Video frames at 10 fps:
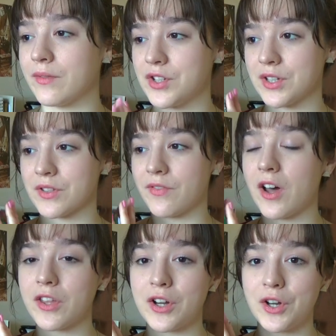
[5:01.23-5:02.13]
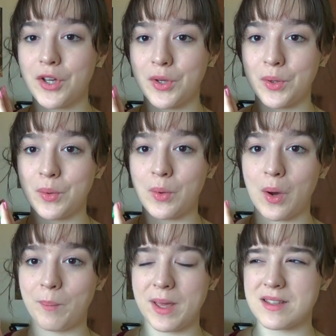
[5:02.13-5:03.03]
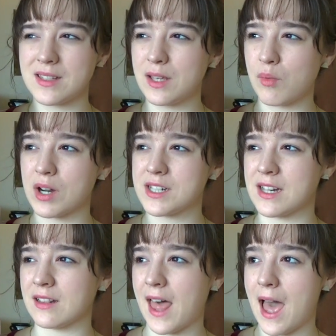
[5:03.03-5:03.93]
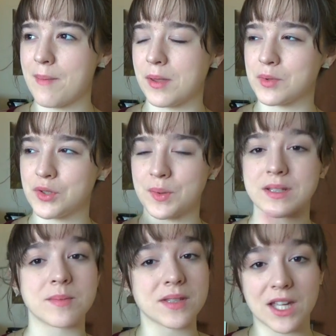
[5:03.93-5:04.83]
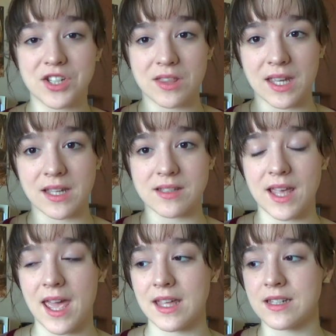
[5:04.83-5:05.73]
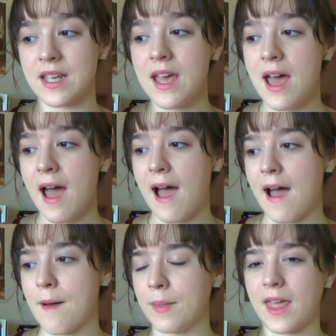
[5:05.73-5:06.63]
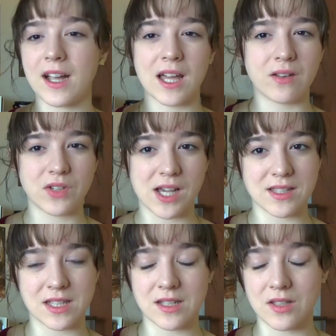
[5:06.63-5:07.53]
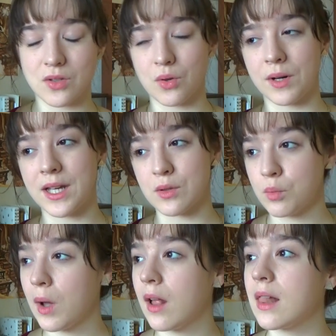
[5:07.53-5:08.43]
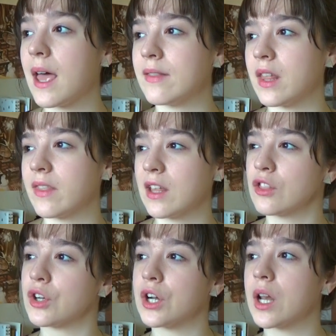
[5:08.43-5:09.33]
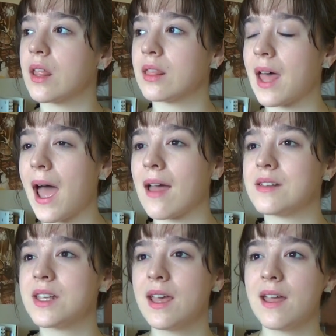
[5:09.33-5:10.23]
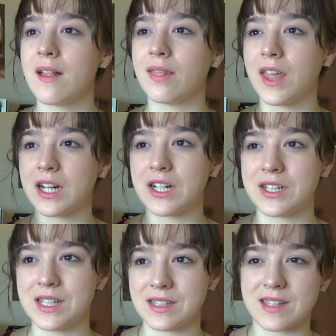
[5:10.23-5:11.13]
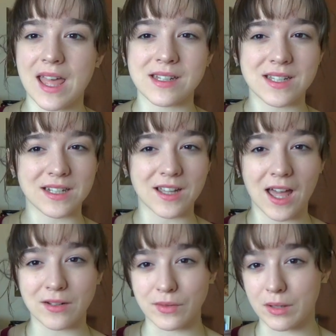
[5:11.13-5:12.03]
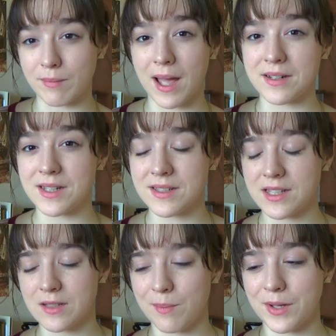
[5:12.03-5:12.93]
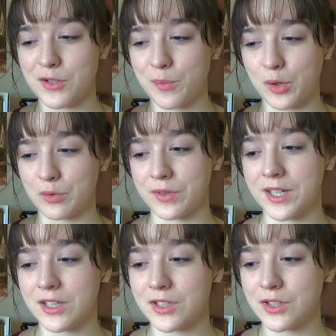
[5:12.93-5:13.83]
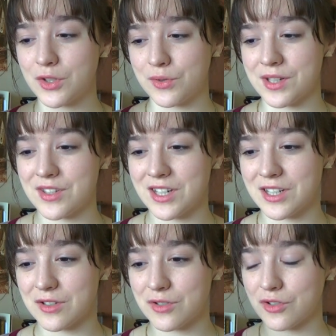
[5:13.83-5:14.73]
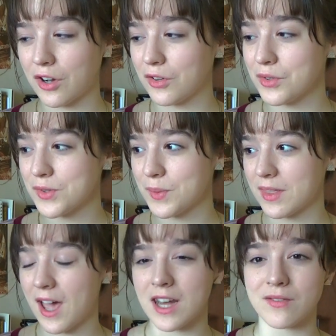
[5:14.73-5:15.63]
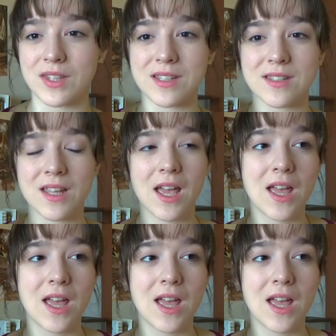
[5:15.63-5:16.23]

of Jill's father, who basically worked in a lab and was doing some sketchy things, and that kind of ties into the story as well. And then they learn that their descent and kind of their madness is much more real. Tristan struggles with kind of this